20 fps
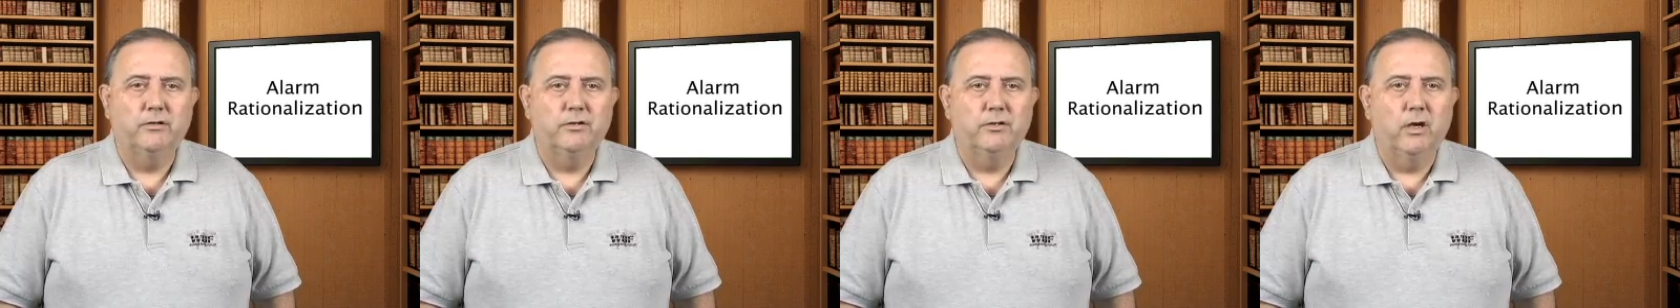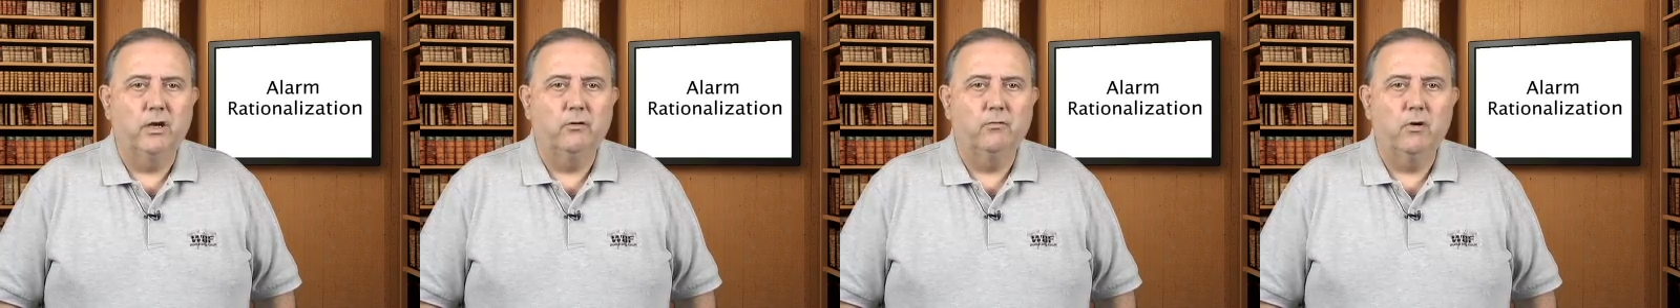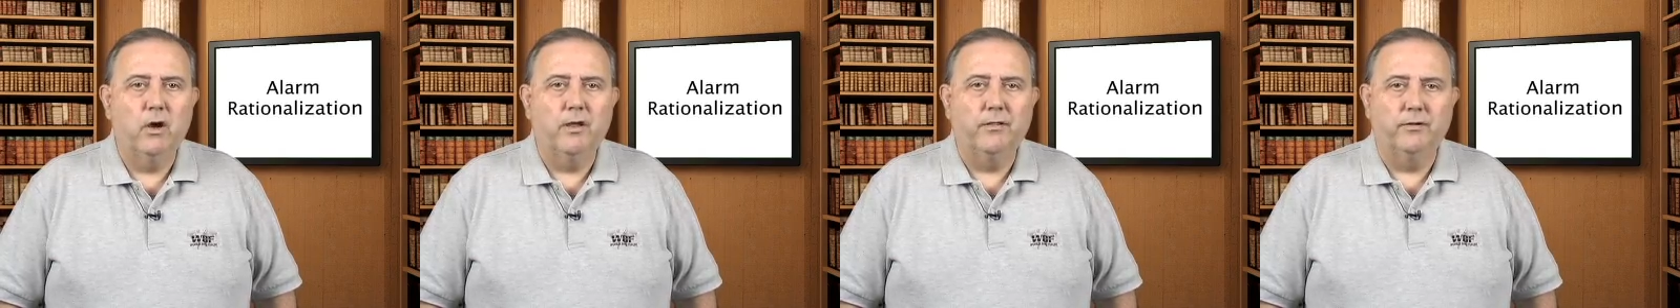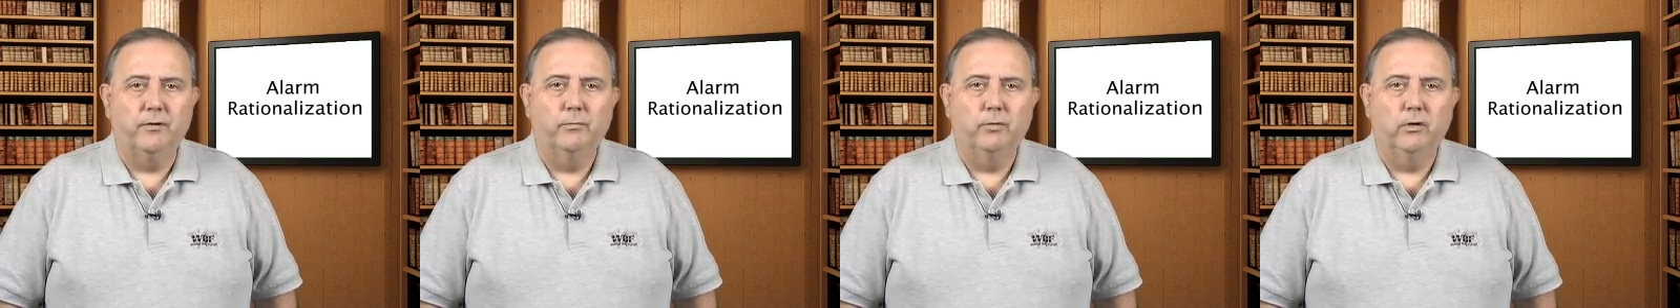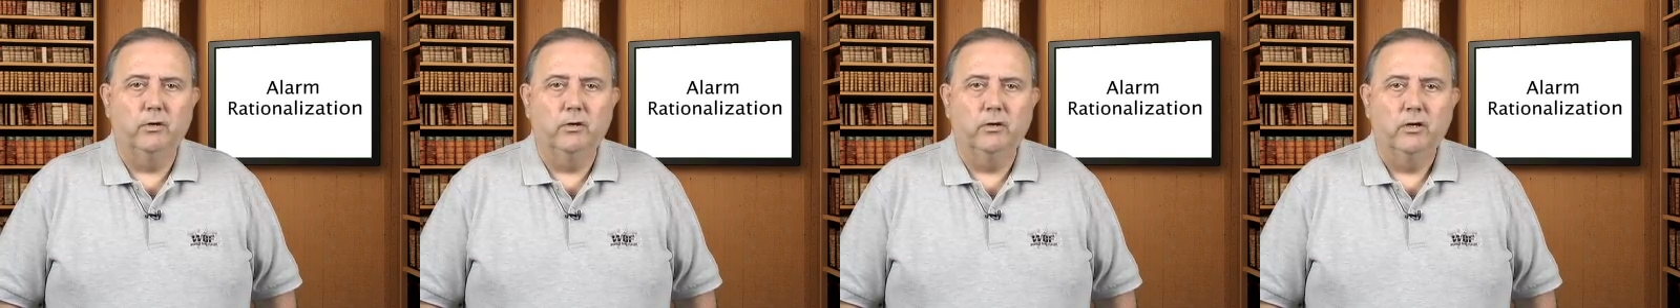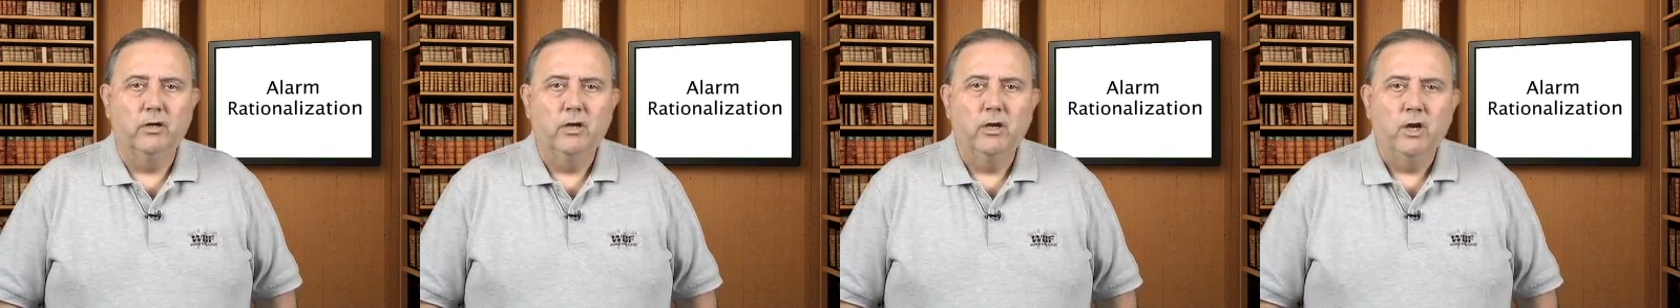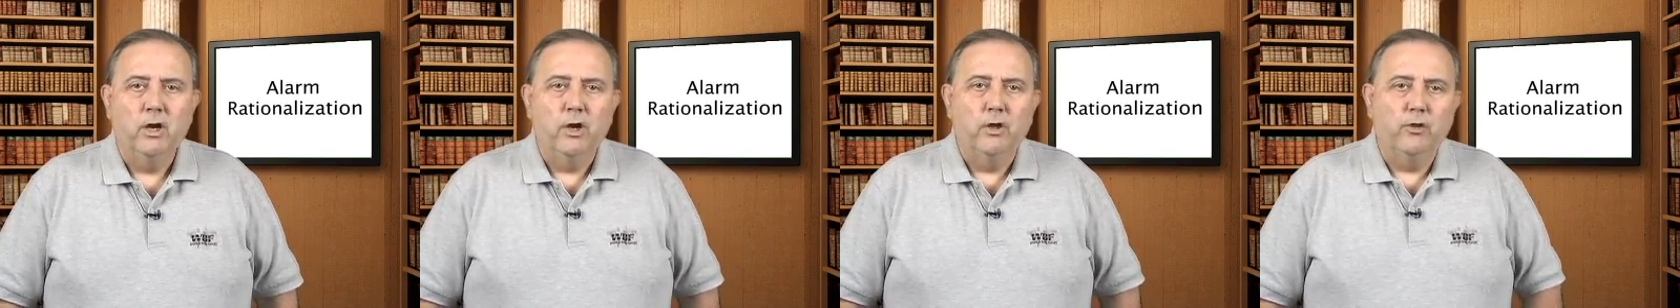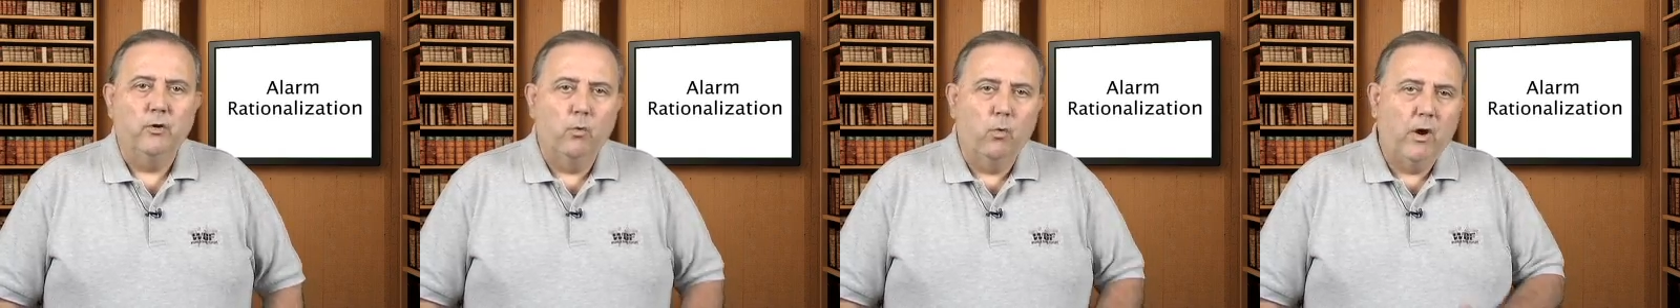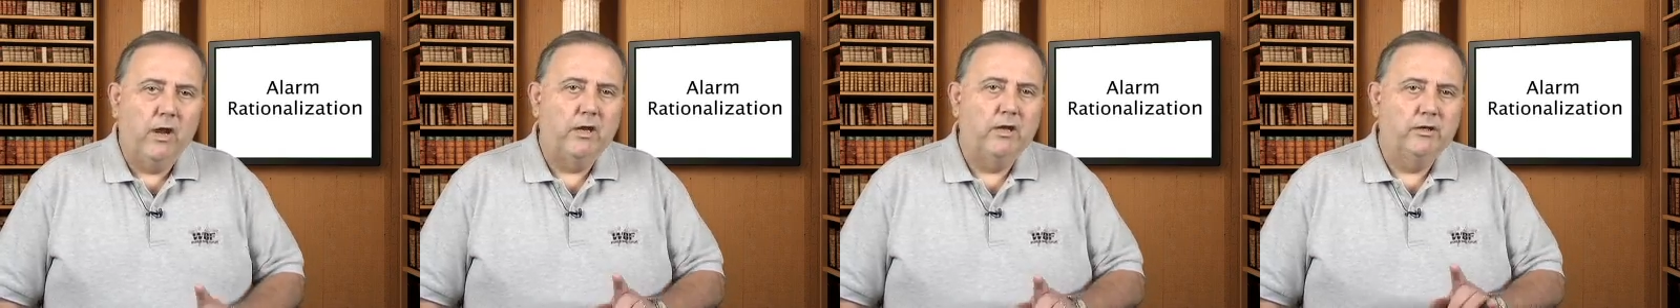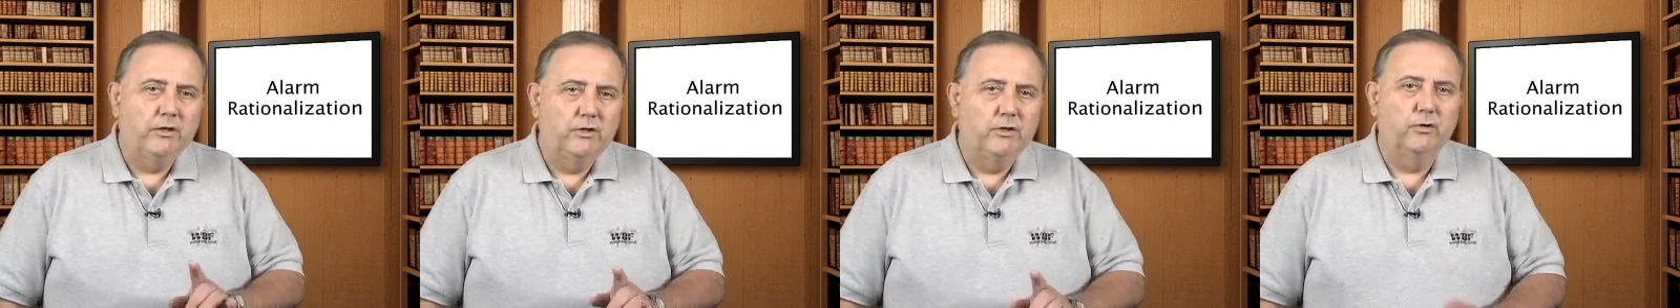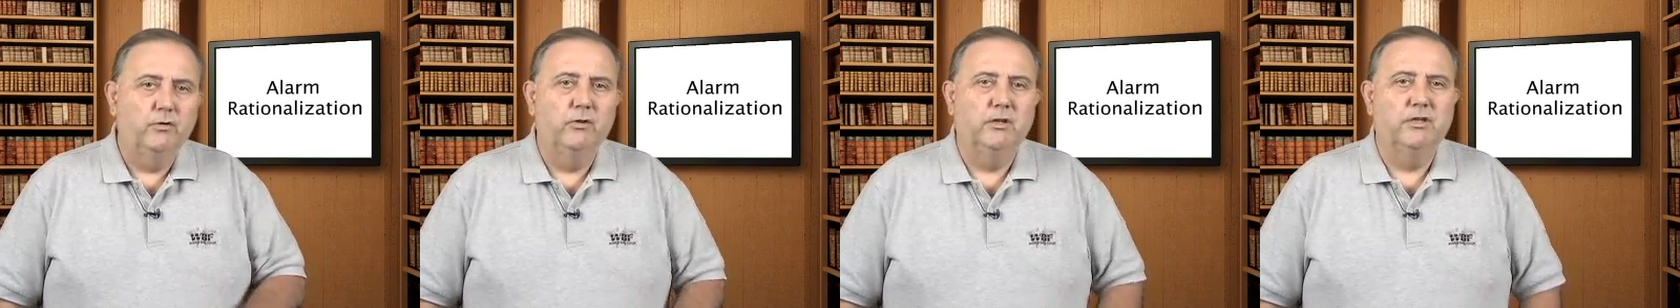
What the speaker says: Doug Rothenberg, the way to do